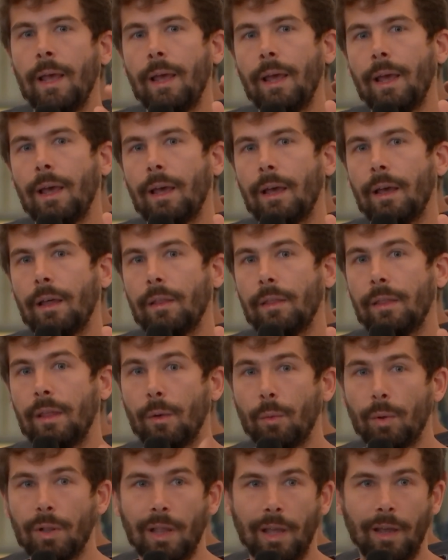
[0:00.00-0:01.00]
and they
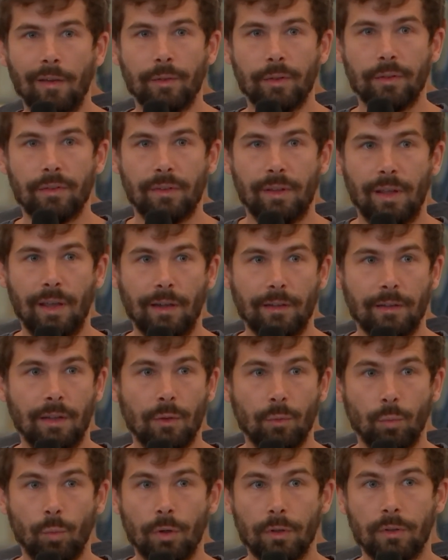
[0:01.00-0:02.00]
will have a stack
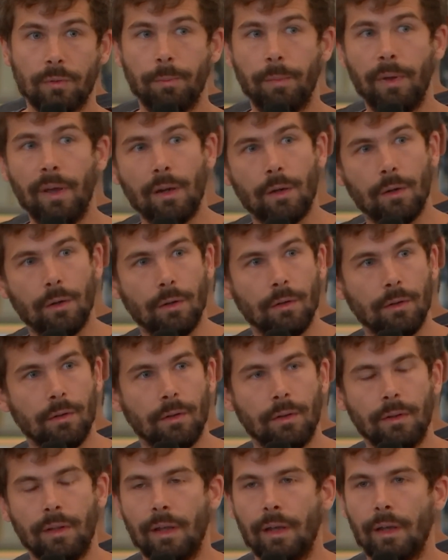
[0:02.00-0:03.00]
that works better
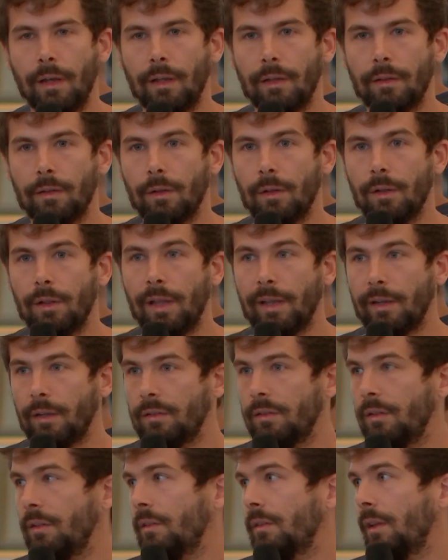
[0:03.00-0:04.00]
than the
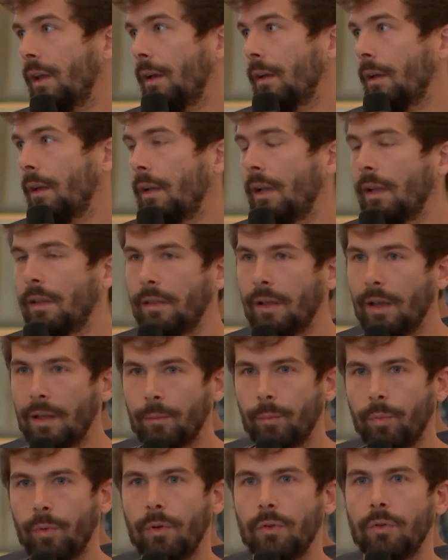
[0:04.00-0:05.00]
legacy stack. And at
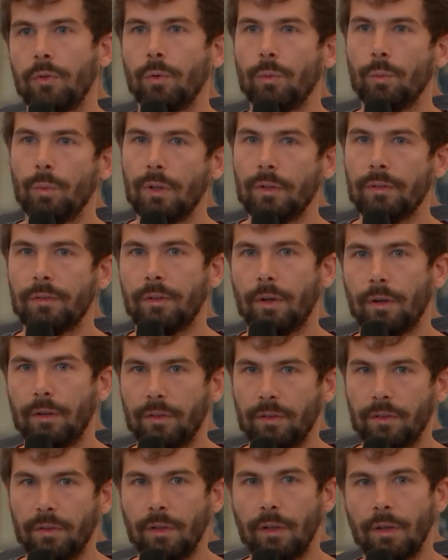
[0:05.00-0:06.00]
that point, you will start
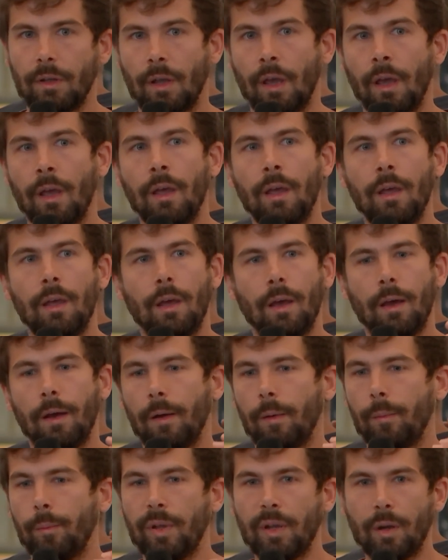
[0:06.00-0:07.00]
seeing
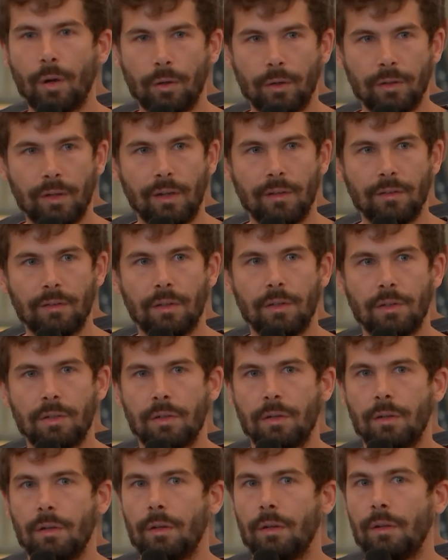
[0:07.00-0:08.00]
big
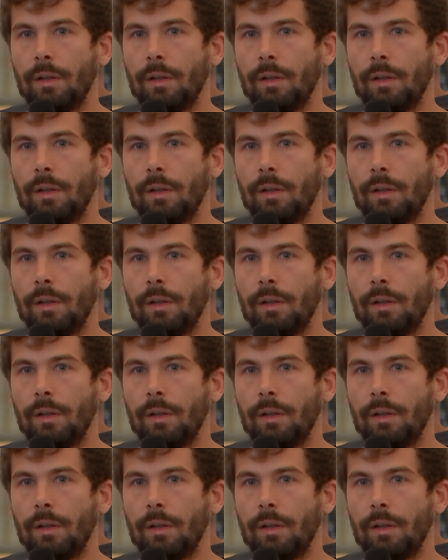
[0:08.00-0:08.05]
organization,